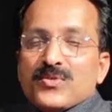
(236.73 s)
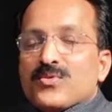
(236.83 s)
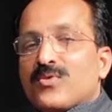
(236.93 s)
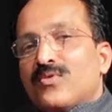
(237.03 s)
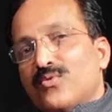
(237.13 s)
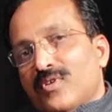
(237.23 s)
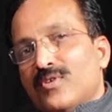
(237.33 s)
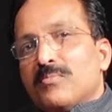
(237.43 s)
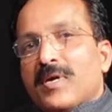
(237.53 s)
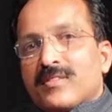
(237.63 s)
So you
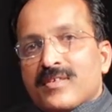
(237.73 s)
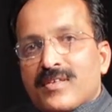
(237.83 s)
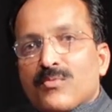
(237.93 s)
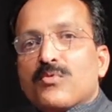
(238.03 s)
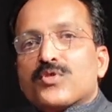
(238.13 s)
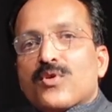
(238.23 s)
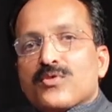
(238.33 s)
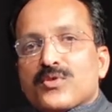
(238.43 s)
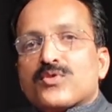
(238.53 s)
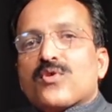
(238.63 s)
need to make the booster
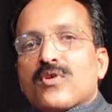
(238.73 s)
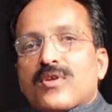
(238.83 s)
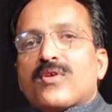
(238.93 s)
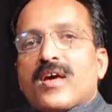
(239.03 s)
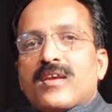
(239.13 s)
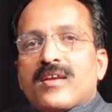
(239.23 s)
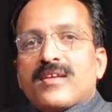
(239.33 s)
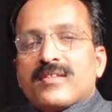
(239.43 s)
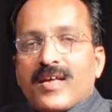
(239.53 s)
also stronger to handle it.